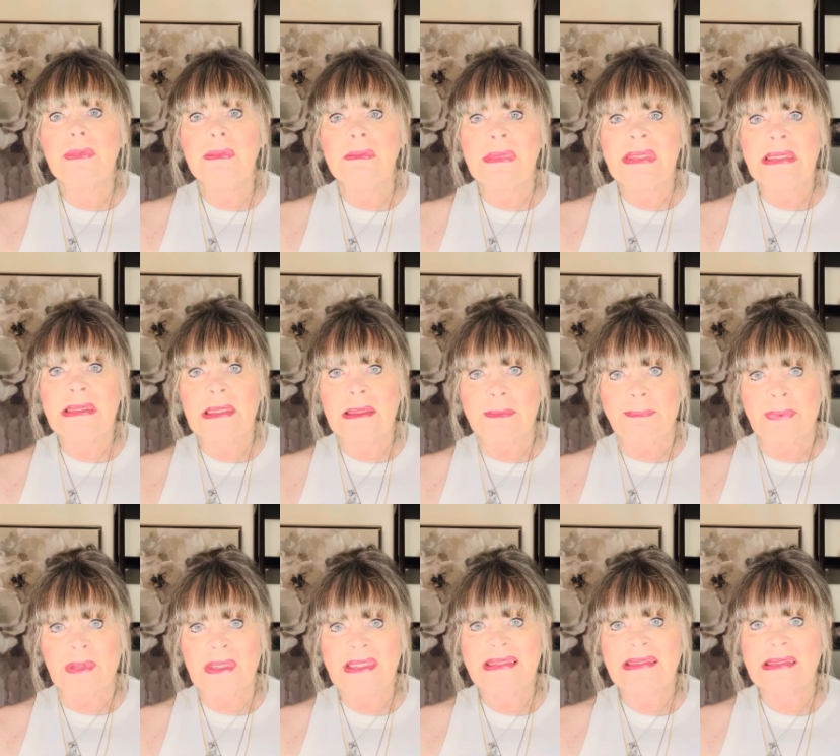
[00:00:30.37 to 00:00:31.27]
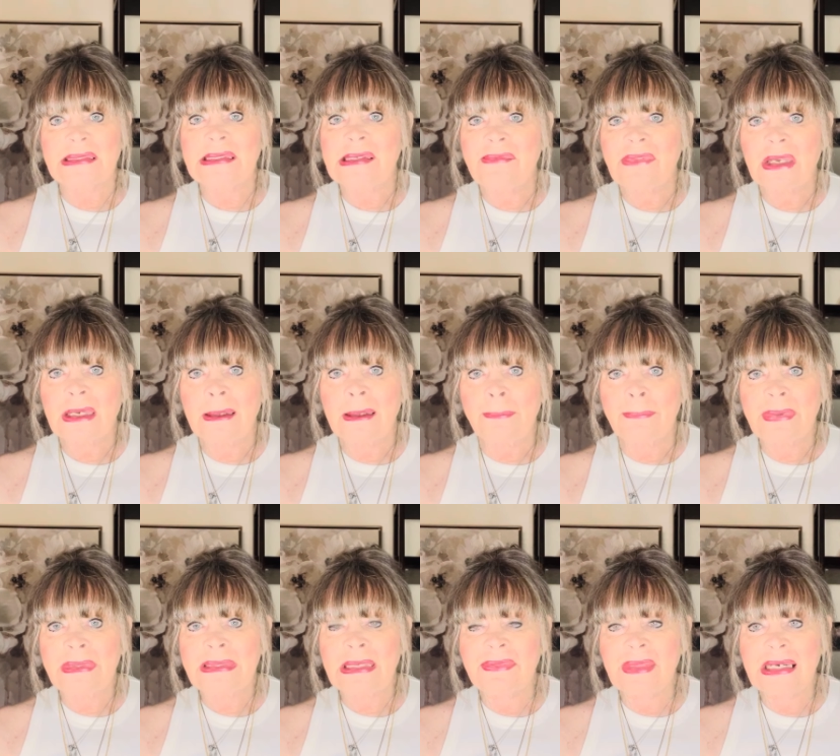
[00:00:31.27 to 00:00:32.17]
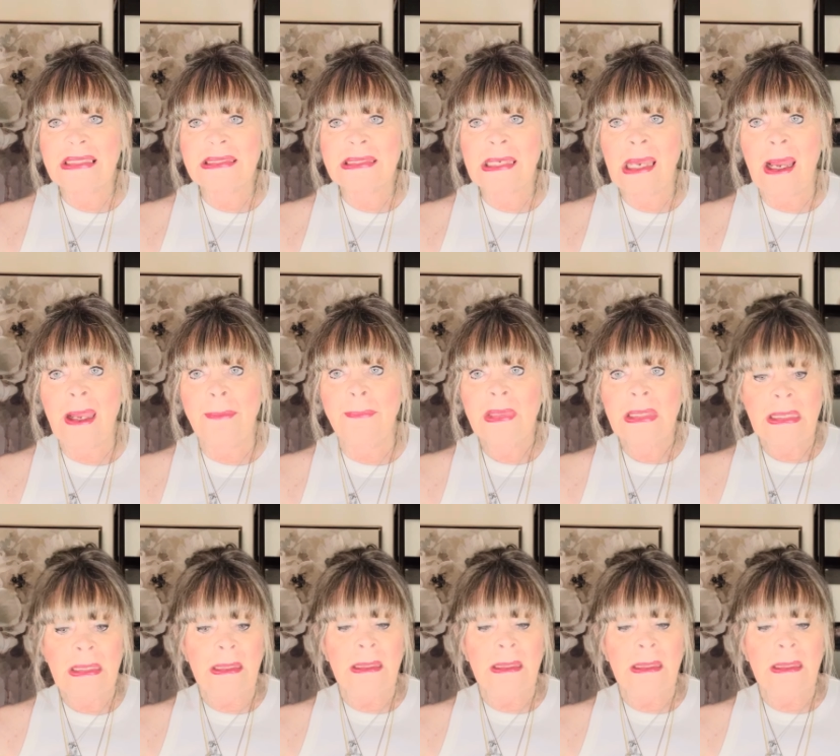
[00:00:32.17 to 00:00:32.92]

meet the president of the company at that time.